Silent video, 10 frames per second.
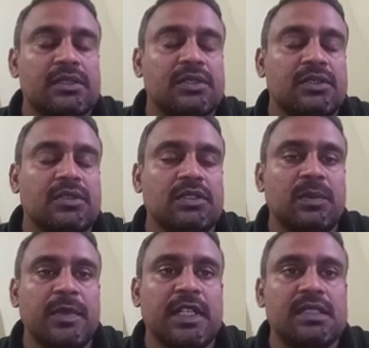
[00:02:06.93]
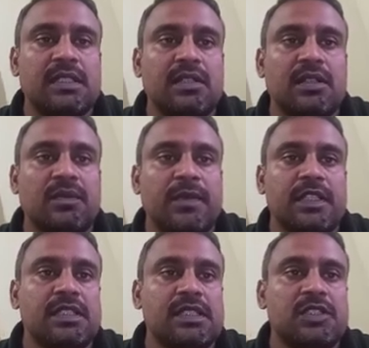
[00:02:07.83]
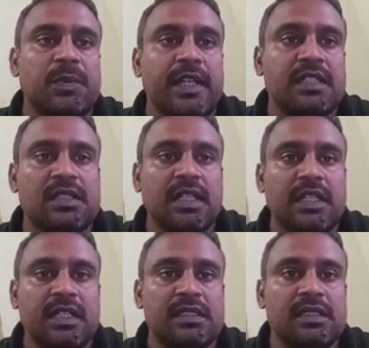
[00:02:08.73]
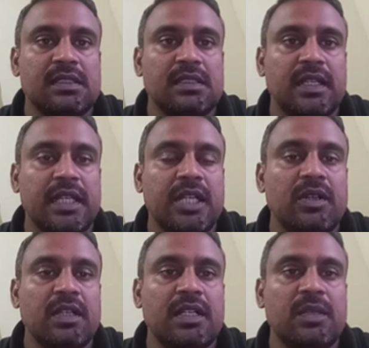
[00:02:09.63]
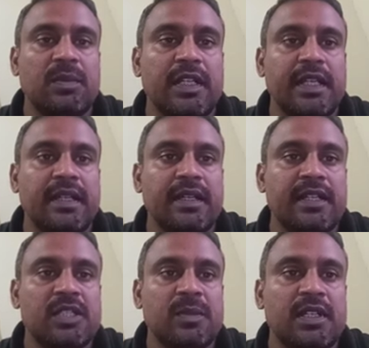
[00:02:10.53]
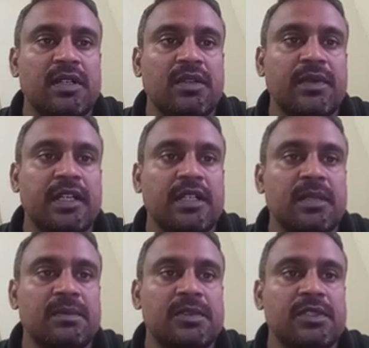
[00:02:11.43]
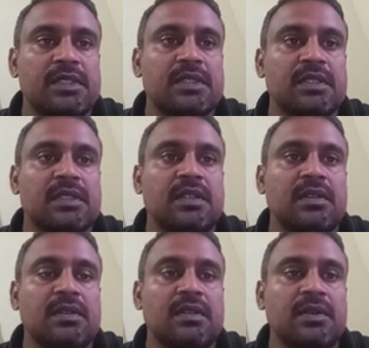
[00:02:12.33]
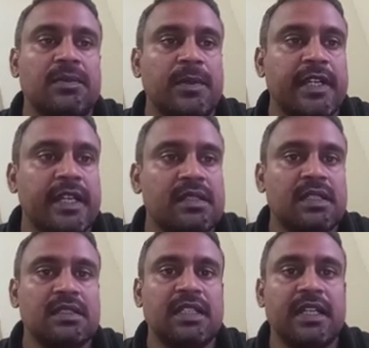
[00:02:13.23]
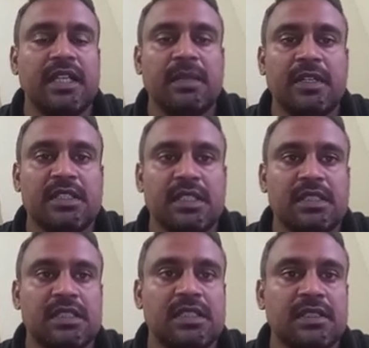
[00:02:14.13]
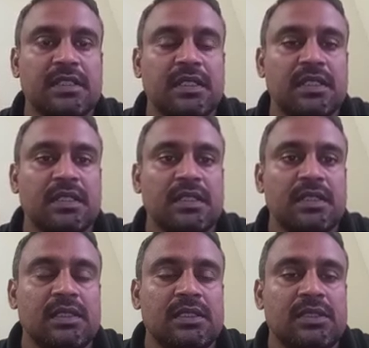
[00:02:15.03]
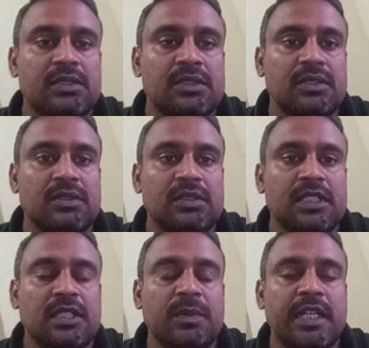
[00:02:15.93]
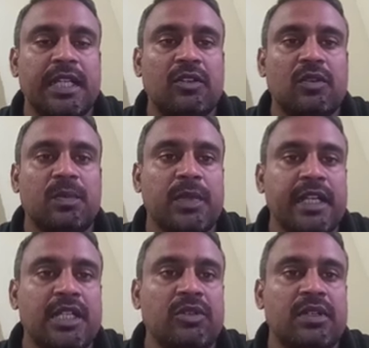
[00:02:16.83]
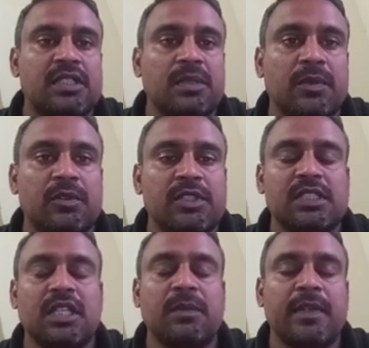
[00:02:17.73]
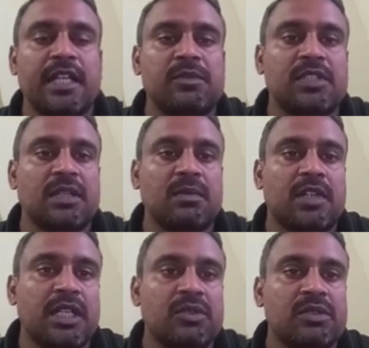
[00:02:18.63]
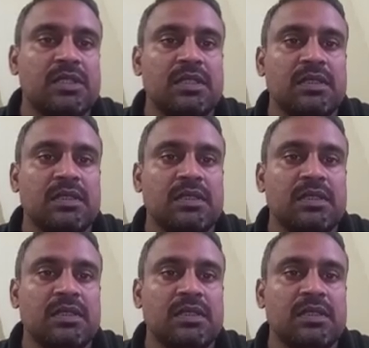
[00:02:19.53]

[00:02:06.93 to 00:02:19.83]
So the first topic is space lattice, regular and periodic arrangement of atoms of points in 3 dimensions. So that particular point indicates the position of atoms or molecules.